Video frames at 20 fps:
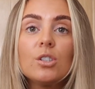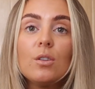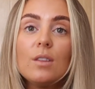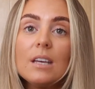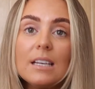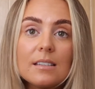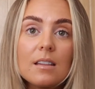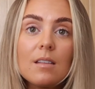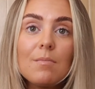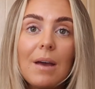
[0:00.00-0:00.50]
So
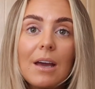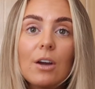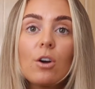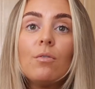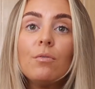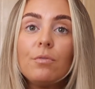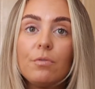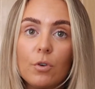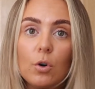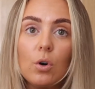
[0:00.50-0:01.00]
these are the
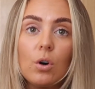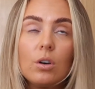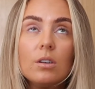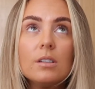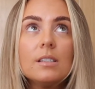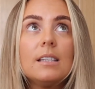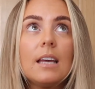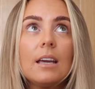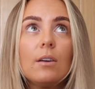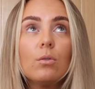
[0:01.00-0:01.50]
Metcon
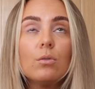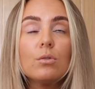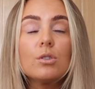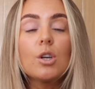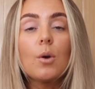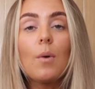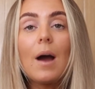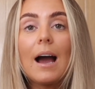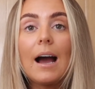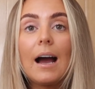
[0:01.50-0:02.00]
4s. They
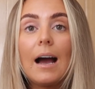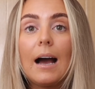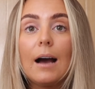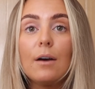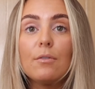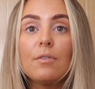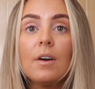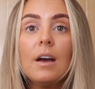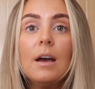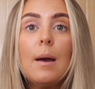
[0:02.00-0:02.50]
also
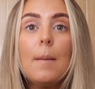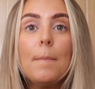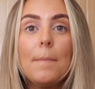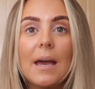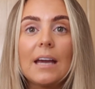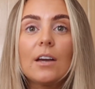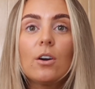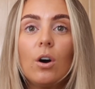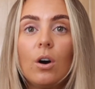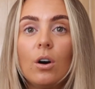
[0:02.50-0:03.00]
have
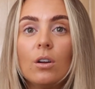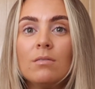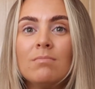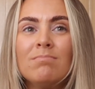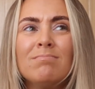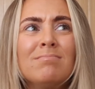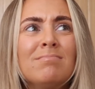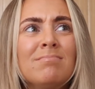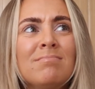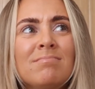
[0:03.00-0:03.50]

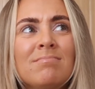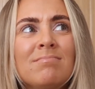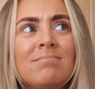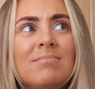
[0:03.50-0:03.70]
Metcon